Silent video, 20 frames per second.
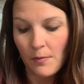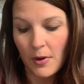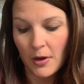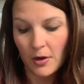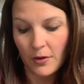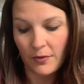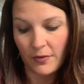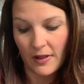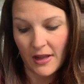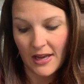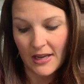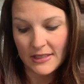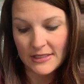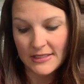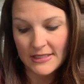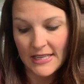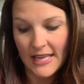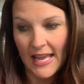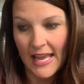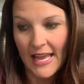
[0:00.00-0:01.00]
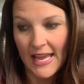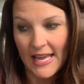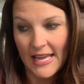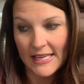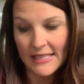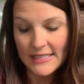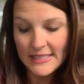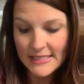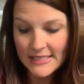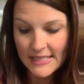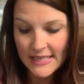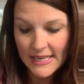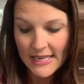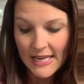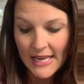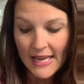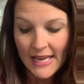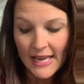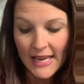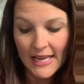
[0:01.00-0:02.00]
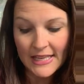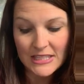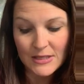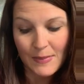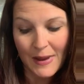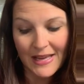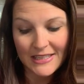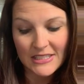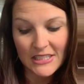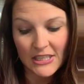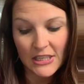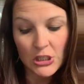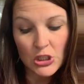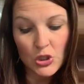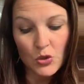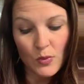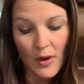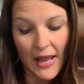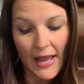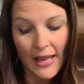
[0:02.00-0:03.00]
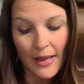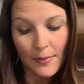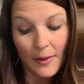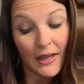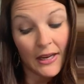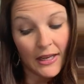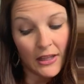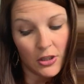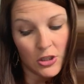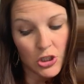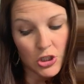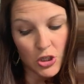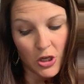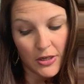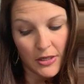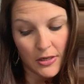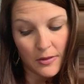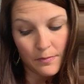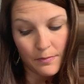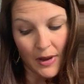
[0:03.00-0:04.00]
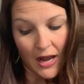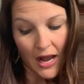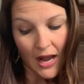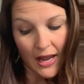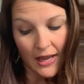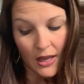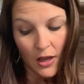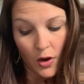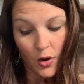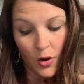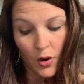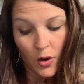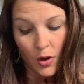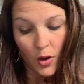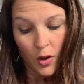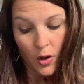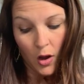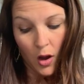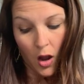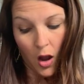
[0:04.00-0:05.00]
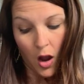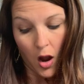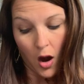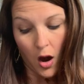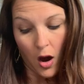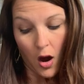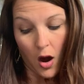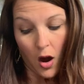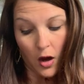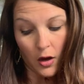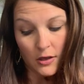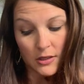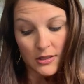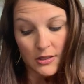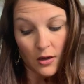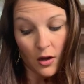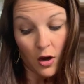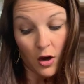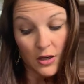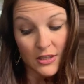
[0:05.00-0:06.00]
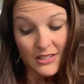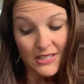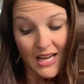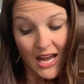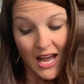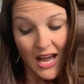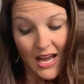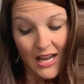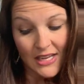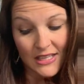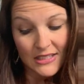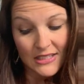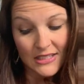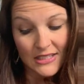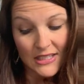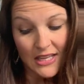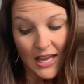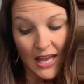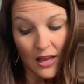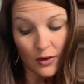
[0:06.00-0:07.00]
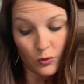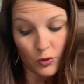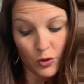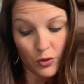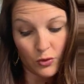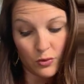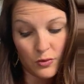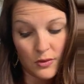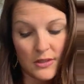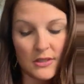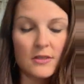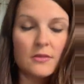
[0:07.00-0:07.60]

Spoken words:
butterflies, and it's by Tish, Rabe, and illustrated by Arsides and Ruse.